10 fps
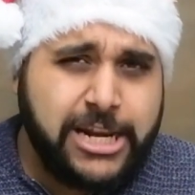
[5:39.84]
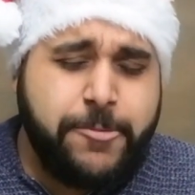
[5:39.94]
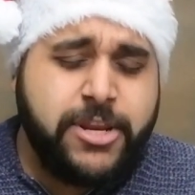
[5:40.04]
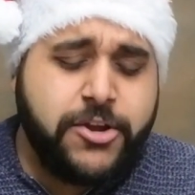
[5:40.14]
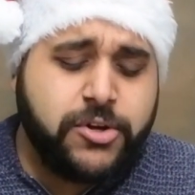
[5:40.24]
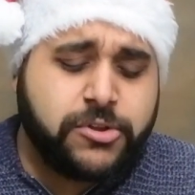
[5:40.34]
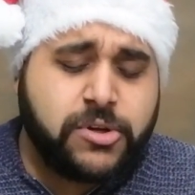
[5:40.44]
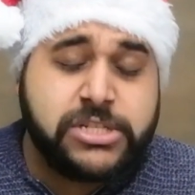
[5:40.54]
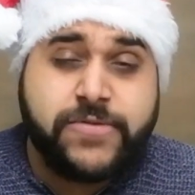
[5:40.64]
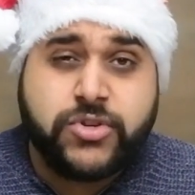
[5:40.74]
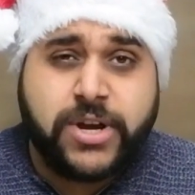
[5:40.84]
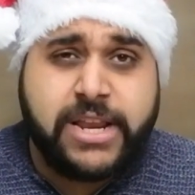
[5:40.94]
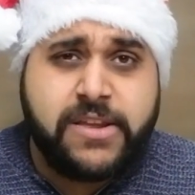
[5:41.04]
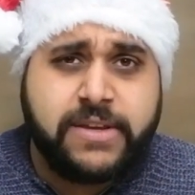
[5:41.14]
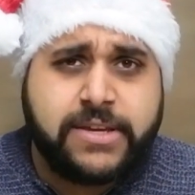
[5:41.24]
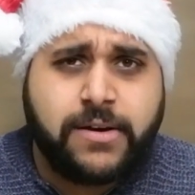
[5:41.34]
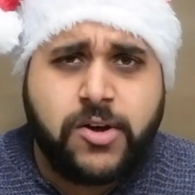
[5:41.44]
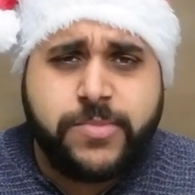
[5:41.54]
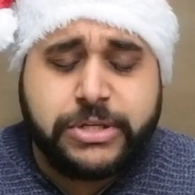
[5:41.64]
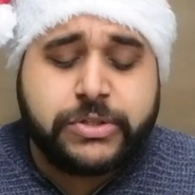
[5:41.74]
Let me know your thoughts if you tried any of the
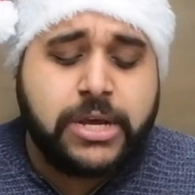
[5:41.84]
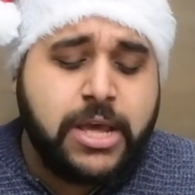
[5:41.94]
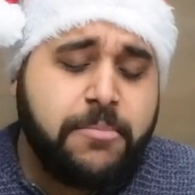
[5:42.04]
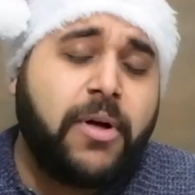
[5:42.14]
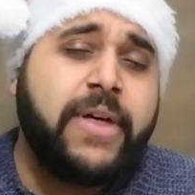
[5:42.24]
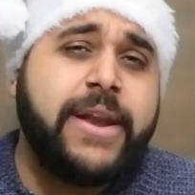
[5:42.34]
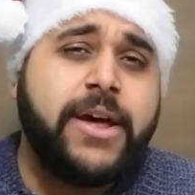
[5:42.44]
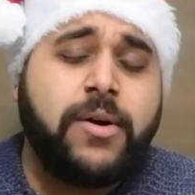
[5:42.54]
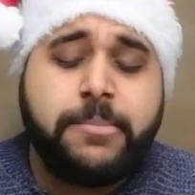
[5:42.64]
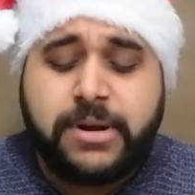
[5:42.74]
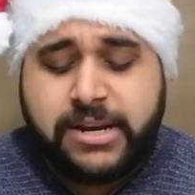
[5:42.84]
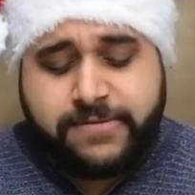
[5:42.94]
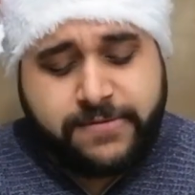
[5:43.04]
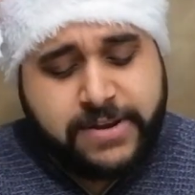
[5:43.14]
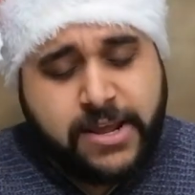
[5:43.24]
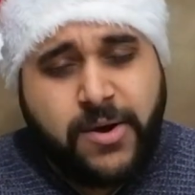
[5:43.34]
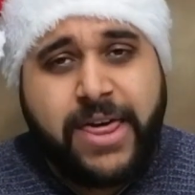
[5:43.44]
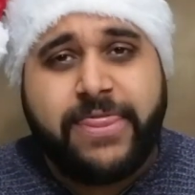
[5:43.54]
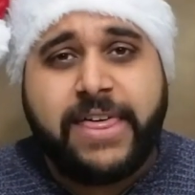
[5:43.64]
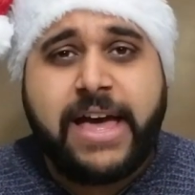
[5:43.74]
Kilchomans. But on that note, I'm gonna leave the video
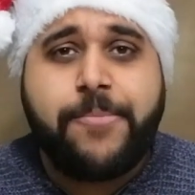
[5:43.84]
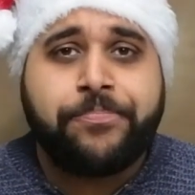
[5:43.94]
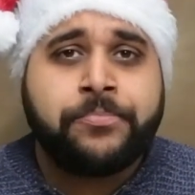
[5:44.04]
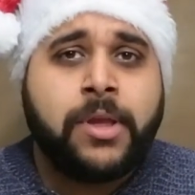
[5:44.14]
at that.